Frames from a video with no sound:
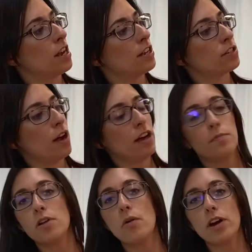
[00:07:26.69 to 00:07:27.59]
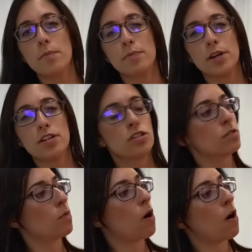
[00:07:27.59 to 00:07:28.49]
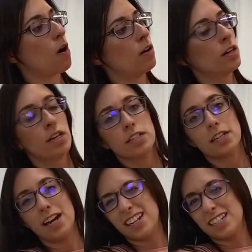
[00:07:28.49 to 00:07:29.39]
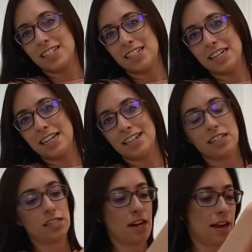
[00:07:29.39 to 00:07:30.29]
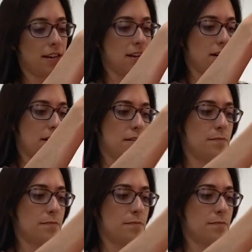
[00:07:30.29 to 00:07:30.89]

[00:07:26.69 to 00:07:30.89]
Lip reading: So I'm going to blow one up pretty small to kind of sneak inside here.